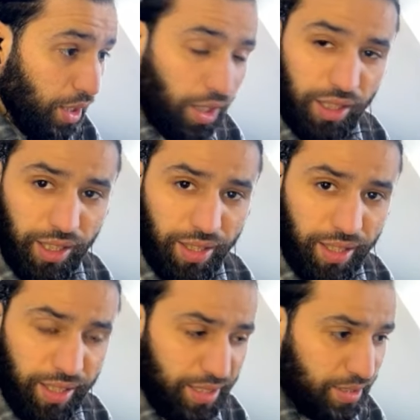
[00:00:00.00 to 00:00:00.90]
Holland, I
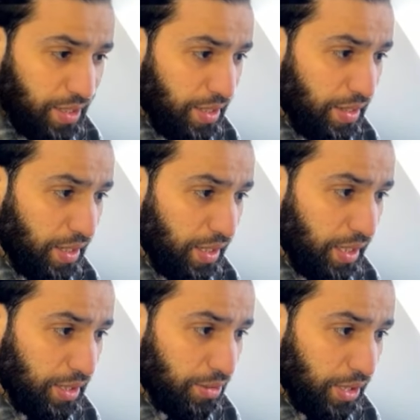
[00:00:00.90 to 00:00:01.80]
think, is the
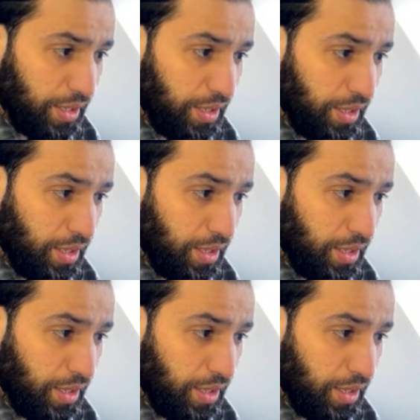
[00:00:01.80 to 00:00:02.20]
Netherlands, right?